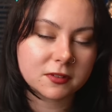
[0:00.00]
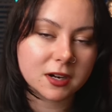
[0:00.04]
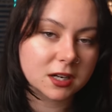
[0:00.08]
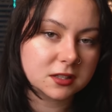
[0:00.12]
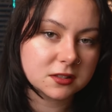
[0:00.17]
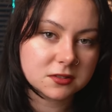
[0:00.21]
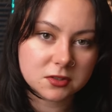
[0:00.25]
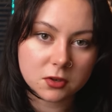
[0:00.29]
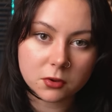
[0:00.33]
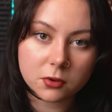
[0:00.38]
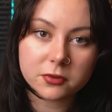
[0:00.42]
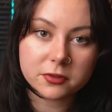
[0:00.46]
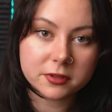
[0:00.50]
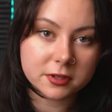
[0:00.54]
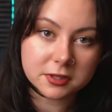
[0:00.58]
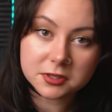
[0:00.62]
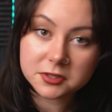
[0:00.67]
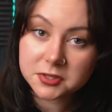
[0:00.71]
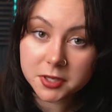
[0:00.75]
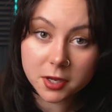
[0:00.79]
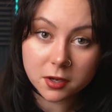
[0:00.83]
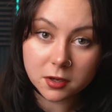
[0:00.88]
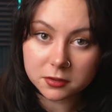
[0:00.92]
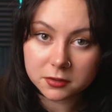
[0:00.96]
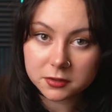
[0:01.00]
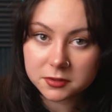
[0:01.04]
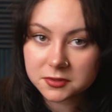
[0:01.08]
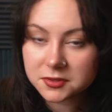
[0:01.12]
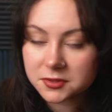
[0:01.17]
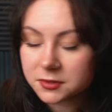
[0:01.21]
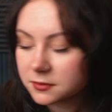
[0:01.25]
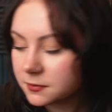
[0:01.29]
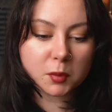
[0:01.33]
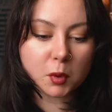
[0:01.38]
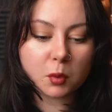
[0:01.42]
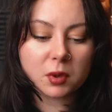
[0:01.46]
writes all their
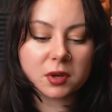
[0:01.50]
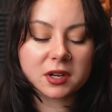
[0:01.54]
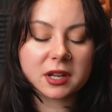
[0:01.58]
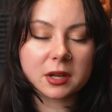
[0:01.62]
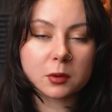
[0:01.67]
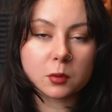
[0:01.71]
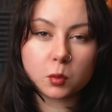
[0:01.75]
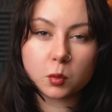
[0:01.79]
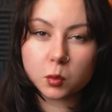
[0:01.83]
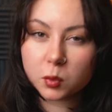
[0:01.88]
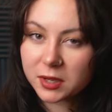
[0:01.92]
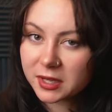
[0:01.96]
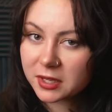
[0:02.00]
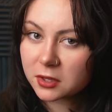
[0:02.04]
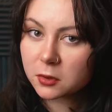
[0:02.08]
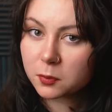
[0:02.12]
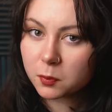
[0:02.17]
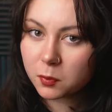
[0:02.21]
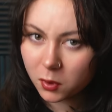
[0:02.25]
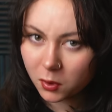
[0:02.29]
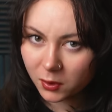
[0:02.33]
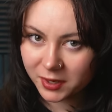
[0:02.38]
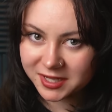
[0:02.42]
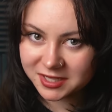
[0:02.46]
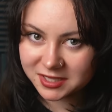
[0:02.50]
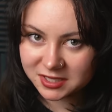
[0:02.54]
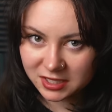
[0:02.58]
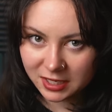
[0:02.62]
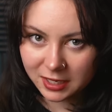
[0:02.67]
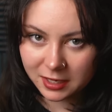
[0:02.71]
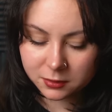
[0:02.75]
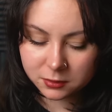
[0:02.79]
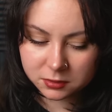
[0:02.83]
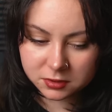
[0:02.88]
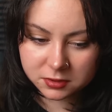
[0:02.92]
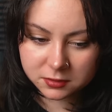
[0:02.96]
songs. But what I will point
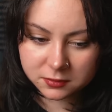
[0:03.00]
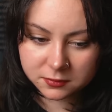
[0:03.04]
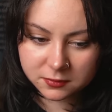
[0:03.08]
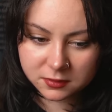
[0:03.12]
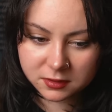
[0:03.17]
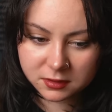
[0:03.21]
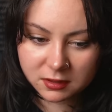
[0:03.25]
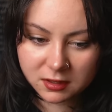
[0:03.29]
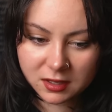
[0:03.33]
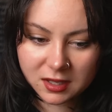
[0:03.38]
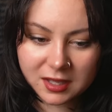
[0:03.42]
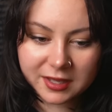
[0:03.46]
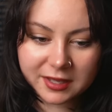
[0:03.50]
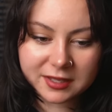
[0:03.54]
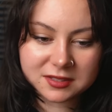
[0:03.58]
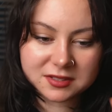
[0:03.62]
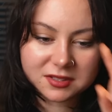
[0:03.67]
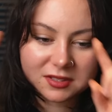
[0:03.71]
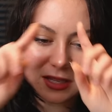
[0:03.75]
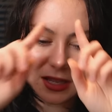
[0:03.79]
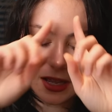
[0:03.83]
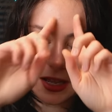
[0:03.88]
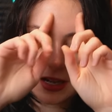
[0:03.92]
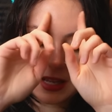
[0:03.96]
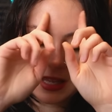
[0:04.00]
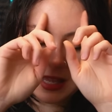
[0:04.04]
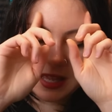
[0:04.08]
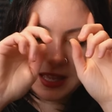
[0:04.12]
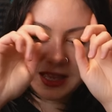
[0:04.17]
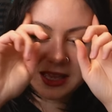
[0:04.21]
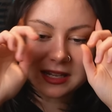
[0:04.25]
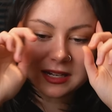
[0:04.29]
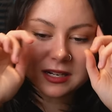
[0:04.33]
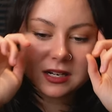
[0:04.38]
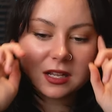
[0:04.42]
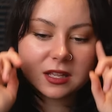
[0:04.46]
out is that
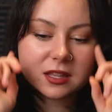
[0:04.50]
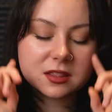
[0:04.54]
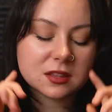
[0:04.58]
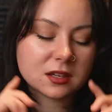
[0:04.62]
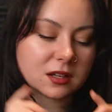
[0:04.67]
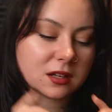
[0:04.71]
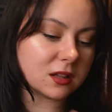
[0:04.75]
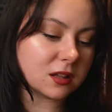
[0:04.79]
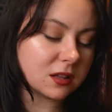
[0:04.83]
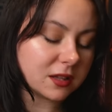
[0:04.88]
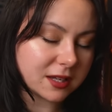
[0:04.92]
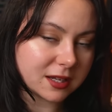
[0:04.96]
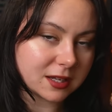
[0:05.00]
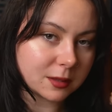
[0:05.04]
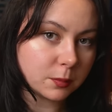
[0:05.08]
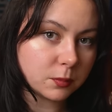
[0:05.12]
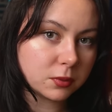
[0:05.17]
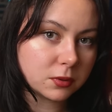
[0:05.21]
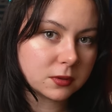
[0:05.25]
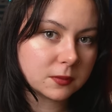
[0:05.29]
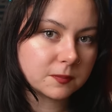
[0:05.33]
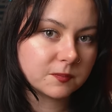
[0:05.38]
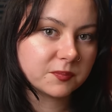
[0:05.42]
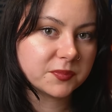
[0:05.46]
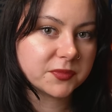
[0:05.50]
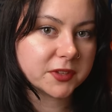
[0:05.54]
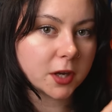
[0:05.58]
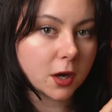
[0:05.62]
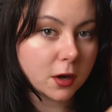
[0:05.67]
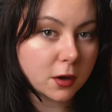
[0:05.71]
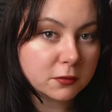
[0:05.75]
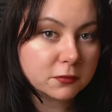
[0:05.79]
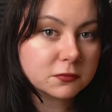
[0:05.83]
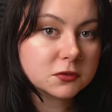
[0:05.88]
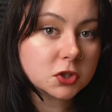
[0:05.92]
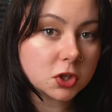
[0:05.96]
in the clip
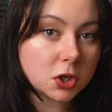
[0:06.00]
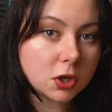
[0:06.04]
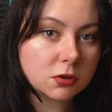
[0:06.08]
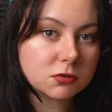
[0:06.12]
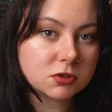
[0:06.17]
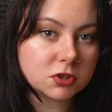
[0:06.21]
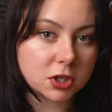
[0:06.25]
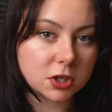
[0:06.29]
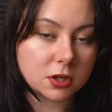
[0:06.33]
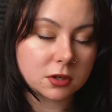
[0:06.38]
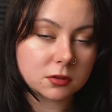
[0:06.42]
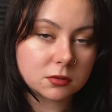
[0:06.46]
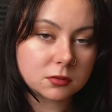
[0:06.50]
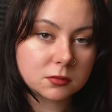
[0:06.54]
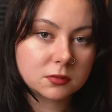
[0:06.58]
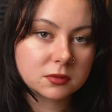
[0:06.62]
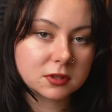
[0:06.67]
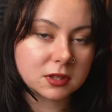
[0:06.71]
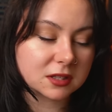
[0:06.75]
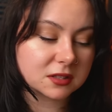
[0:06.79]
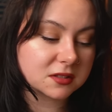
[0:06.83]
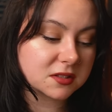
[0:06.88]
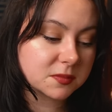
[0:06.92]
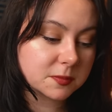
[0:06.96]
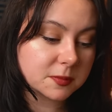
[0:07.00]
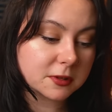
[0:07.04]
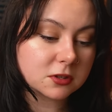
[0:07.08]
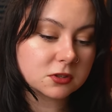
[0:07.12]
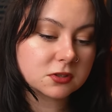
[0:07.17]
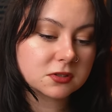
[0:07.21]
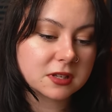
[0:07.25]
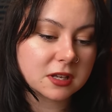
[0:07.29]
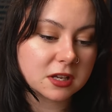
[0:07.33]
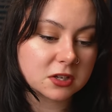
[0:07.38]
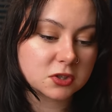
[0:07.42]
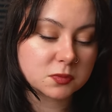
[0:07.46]
of Jojo that
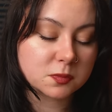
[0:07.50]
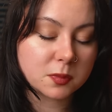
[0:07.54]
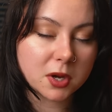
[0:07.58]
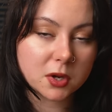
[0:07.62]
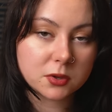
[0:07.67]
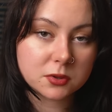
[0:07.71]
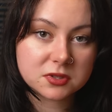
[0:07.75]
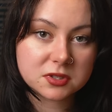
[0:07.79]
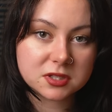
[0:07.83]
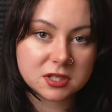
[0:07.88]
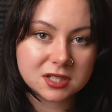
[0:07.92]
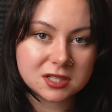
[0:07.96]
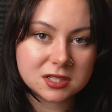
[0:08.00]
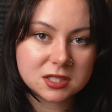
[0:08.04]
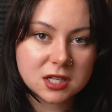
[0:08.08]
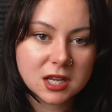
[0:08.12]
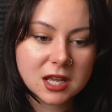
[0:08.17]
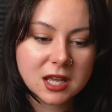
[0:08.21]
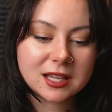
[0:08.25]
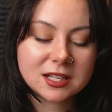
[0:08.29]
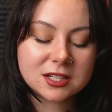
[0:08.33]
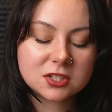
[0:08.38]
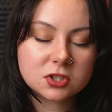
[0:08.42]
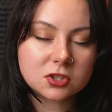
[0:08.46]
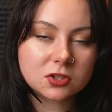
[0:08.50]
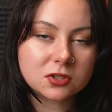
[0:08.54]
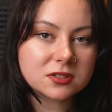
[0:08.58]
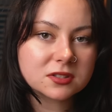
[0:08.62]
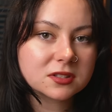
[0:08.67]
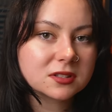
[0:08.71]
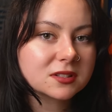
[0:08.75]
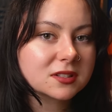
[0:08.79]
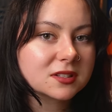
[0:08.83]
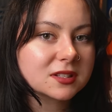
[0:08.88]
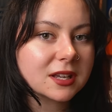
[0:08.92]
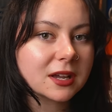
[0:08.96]
Spill Sesh posted, it
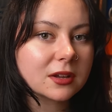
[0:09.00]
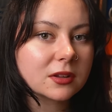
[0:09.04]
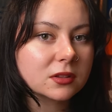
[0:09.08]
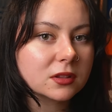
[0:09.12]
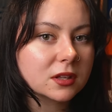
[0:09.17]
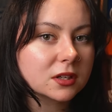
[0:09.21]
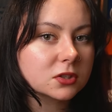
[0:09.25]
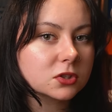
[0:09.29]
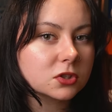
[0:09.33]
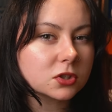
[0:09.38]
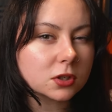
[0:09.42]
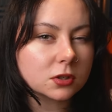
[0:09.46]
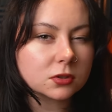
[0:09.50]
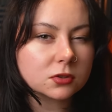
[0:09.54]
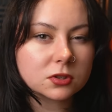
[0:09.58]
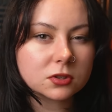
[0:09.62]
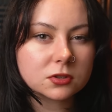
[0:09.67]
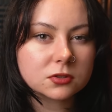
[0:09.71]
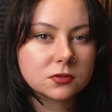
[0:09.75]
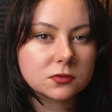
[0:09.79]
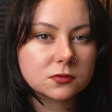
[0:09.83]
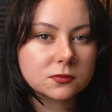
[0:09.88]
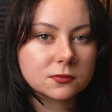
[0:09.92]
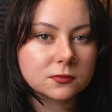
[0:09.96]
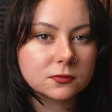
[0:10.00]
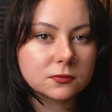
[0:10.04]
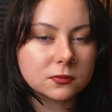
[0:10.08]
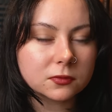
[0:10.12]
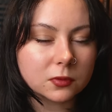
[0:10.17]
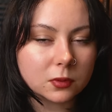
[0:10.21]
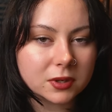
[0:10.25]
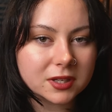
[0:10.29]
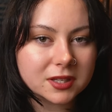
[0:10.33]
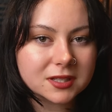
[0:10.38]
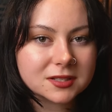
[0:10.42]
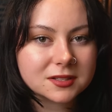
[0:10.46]
doesn't sound like Jojo's
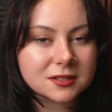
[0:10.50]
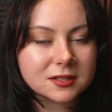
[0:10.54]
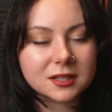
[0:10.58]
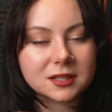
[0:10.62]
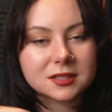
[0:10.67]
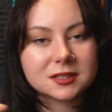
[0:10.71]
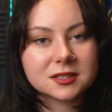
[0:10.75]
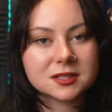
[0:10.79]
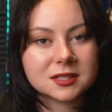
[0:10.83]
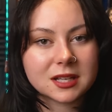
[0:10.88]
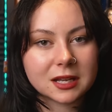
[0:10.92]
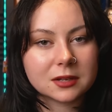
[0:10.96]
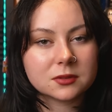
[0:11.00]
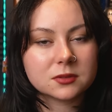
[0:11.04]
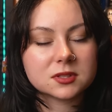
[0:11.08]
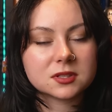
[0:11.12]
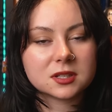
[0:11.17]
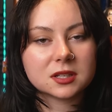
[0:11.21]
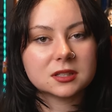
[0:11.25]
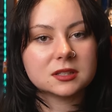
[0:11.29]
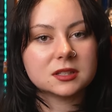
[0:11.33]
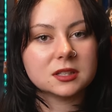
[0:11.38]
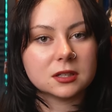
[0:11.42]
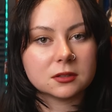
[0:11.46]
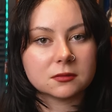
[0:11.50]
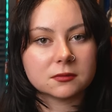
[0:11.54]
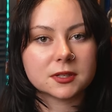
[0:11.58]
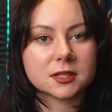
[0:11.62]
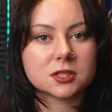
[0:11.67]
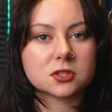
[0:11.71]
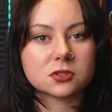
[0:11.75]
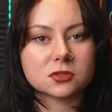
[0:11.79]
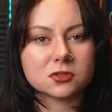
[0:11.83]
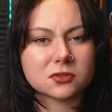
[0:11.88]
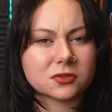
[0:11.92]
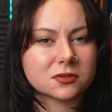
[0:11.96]
voice, it sounds like the
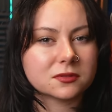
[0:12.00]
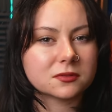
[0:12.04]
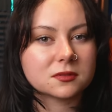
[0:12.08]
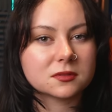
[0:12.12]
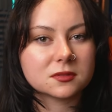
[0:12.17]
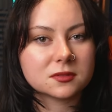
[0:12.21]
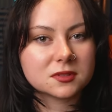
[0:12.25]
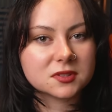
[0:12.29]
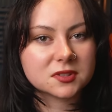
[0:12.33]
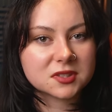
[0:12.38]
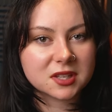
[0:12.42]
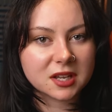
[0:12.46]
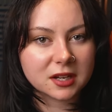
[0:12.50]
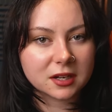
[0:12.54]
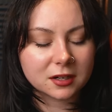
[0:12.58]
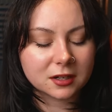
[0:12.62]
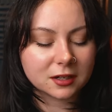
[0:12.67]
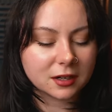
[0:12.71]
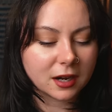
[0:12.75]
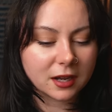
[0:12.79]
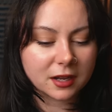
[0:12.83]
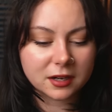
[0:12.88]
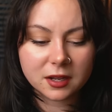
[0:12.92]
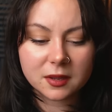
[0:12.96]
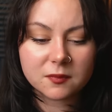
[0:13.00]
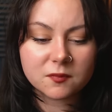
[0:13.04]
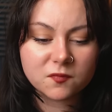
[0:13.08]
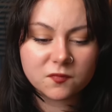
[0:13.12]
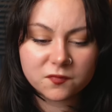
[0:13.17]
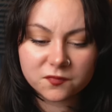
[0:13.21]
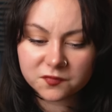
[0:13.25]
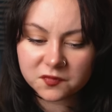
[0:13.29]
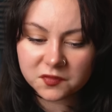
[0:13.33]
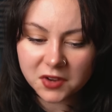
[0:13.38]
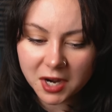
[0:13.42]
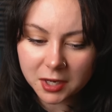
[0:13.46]
original singer, and I'm
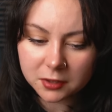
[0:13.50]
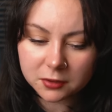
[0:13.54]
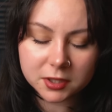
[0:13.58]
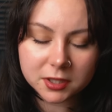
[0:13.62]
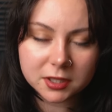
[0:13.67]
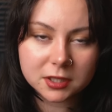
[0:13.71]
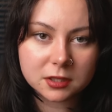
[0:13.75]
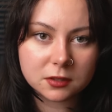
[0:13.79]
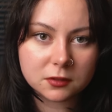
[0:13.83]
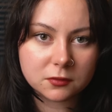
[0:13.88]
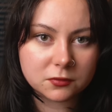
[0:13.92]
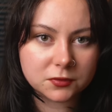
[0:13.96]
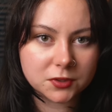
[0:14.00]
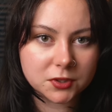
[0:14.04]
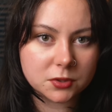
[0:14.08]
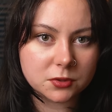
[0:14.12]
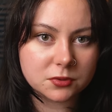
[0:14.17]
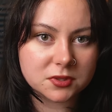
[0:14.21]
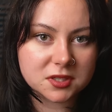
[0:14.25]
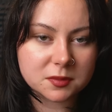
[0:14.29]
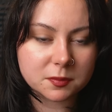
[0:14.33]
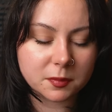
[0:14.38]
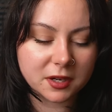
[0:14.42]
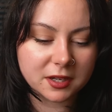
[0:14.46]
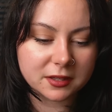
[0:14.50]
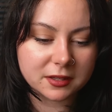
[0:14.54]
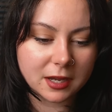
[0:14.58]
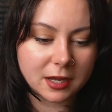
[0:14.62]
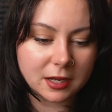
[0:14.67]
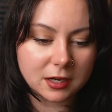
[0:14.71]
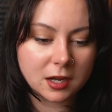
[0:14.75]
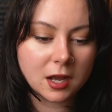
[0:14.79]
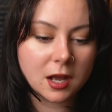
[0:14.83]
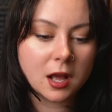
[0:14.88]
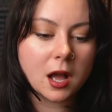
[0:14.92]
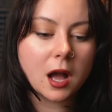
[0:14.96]
very confused by
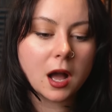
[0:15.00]
that.